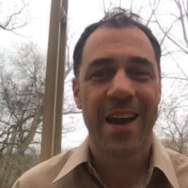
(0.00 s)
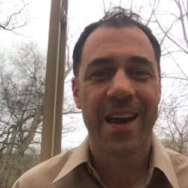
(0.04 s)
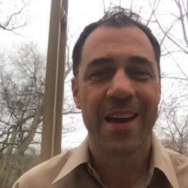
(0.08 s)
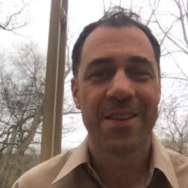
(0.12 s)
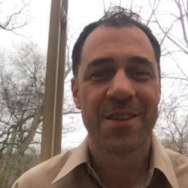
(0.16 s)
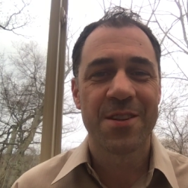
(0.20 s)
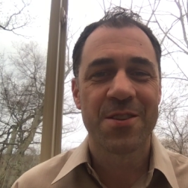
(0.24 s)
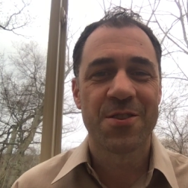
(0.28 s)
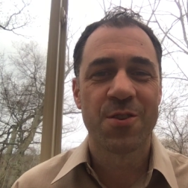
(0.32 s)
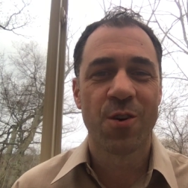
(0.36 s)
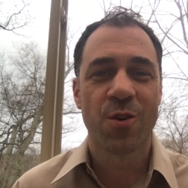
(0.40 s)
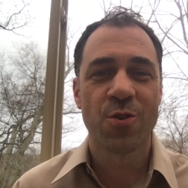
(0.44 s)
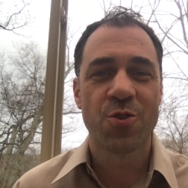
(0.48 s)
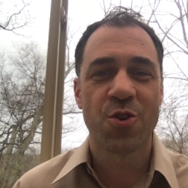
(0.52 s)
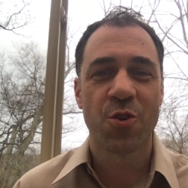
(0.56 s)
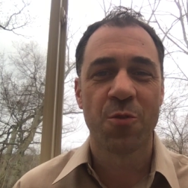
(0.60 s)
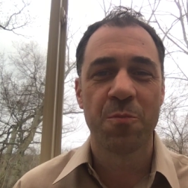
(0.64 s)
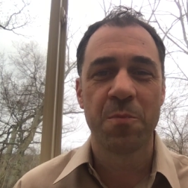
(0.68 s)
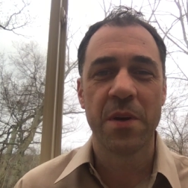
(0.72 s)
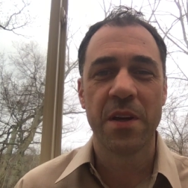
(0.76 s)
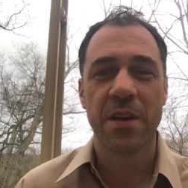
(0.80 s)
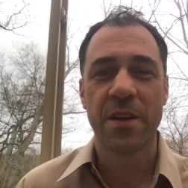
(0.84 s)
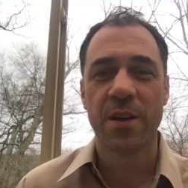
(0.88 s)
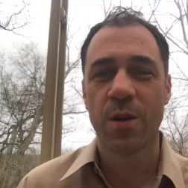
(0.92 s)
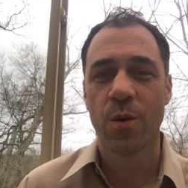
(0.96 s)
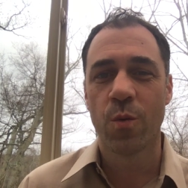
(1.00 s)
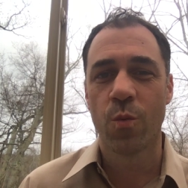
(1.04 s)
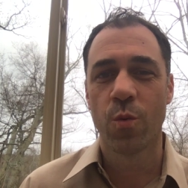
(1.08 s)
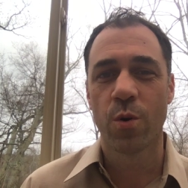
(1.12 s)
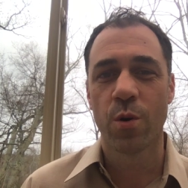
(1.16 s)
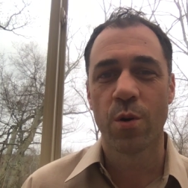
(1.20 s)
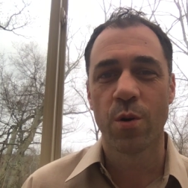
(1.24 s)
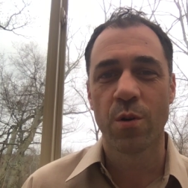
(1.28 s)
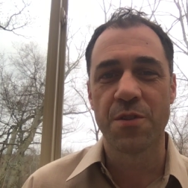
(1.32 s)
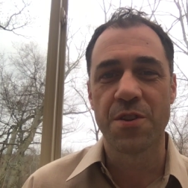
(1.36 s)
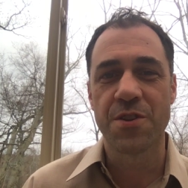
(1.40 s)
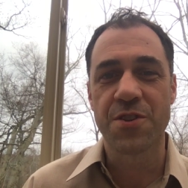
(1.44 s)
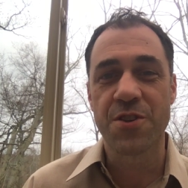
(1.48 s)
In the social media
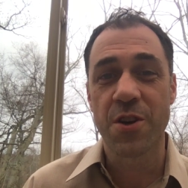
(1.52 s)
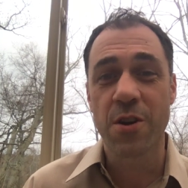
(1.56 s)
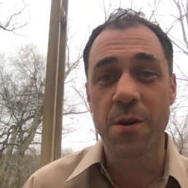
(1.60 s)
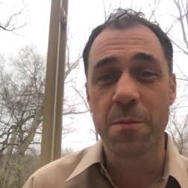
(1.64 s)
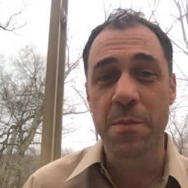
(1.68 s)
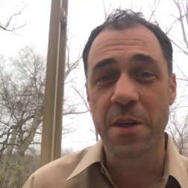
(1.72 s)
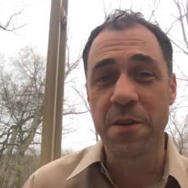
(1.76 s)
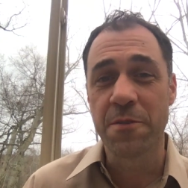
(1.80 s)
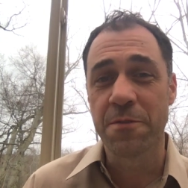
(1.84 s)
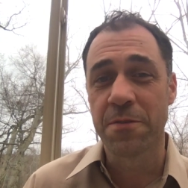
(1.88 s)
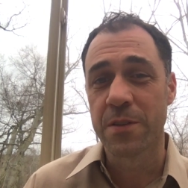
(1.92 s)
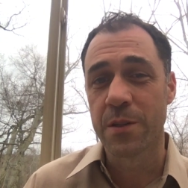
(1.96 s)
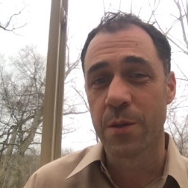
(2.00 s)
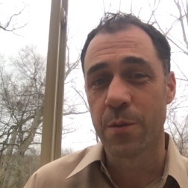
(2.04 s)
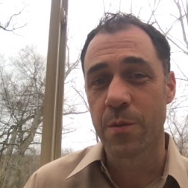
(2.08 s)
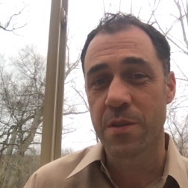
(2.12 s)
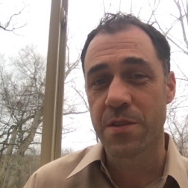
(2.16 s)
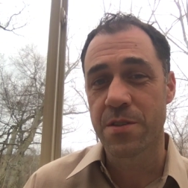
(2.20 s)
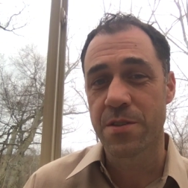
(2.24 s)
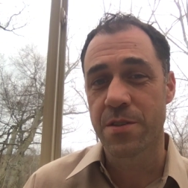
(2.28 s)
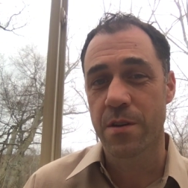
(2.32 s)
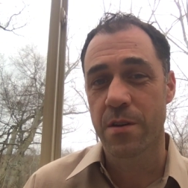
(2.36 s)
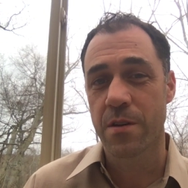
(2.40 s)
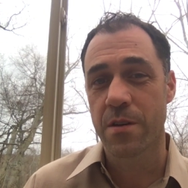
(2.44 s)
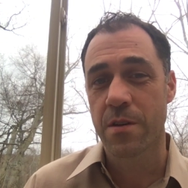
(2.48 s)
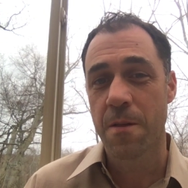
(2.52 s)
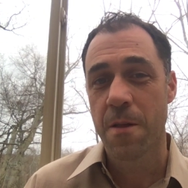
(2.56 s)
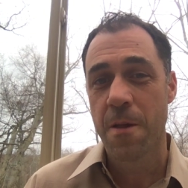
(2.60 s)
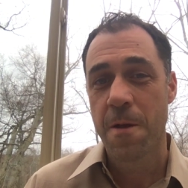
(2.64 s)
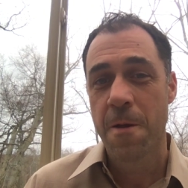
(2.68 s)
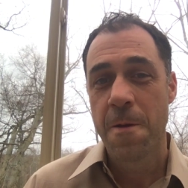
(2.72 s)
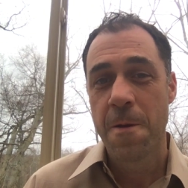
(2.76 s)
world, the term influencer